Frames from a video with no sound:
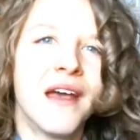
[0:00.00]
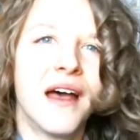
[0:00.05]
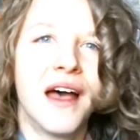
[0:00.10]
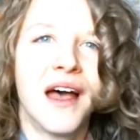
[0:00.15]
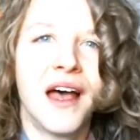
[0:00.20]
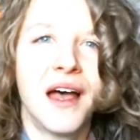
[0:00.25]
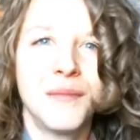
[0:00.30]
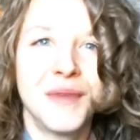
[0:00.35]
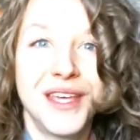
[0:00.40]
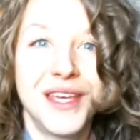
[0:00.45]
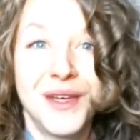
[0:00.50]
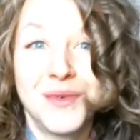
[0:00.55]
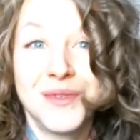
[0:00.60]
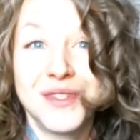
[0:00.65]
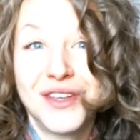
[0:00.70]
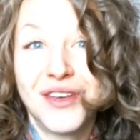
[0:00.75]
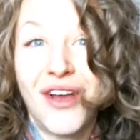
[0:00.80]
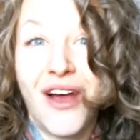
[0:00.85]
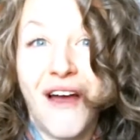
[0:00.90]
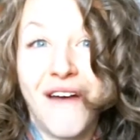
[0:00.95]
Um, he
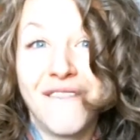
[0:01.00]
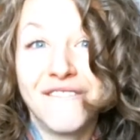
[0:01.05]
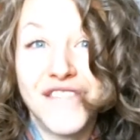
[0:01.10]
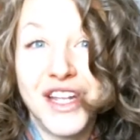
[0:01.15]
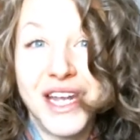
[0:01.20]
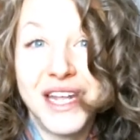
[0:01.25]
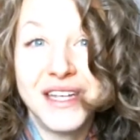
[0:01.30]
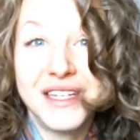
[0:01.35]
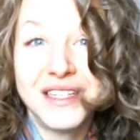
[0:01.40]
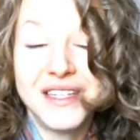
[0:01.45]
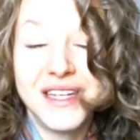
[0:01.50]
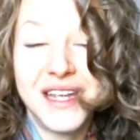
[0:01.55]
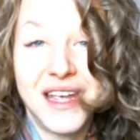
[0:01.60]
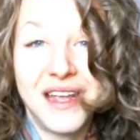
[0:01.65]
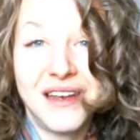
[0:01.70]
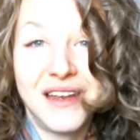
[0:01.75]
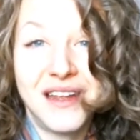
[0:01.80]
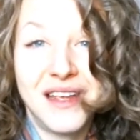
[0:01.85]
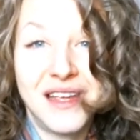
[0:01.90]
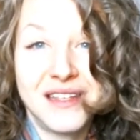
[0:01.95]
was confident
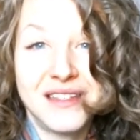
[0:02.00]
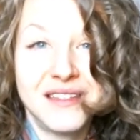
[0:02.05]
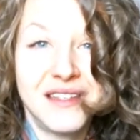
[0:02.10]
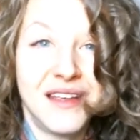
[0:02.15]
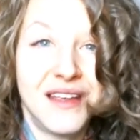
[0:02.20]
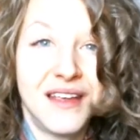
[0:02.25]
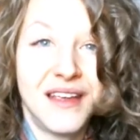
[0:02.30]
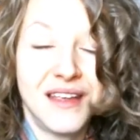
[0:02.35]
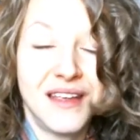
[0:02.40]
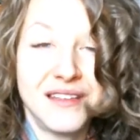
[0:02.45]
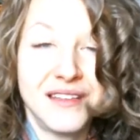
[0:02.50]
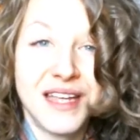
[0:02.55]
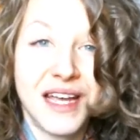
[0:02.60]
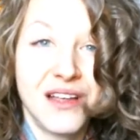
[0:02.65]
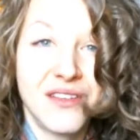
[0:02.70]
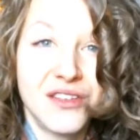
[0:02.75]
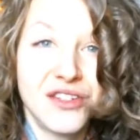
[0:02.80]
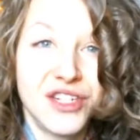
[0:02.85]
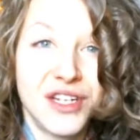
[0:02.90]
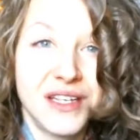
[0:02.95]
in his
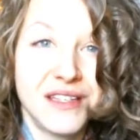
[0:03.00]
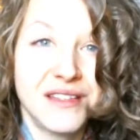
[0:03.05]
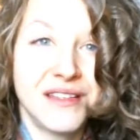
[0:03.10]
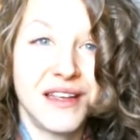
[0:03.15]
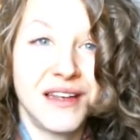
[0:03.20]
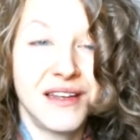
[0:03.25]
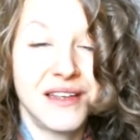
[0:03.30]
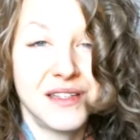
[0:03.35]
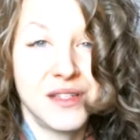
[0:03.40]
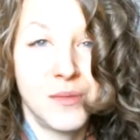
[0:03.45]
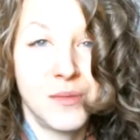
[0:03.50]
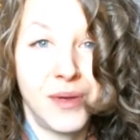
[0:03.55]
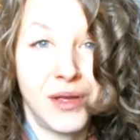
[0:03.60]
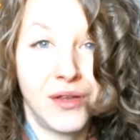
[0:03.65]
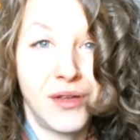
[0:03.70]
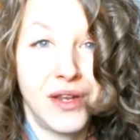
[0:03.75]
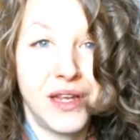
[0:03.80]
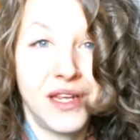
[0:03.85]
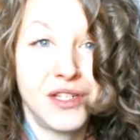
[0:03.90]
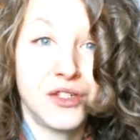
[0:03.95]
intelligence and his
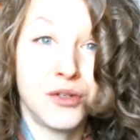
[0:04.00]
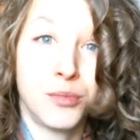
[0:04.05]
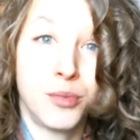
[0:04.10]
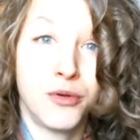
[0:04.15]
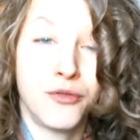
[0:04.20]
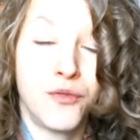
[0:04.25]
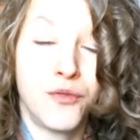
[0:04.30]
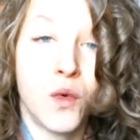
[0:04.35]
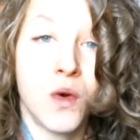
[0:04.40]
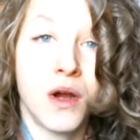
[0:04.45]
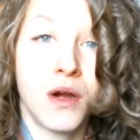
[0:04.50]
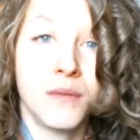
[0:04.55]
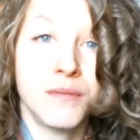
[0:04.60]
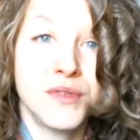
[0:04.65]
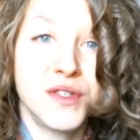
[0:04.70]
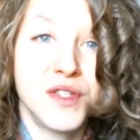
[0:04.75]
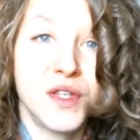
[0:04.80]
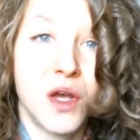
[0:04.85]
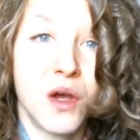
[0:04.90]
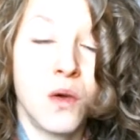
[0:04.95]
ability to perform.
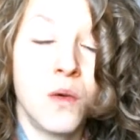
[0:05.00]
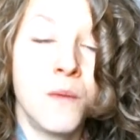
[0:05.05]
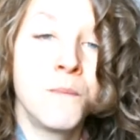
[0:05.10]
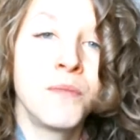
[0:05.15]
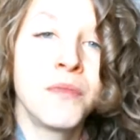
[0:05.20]
So,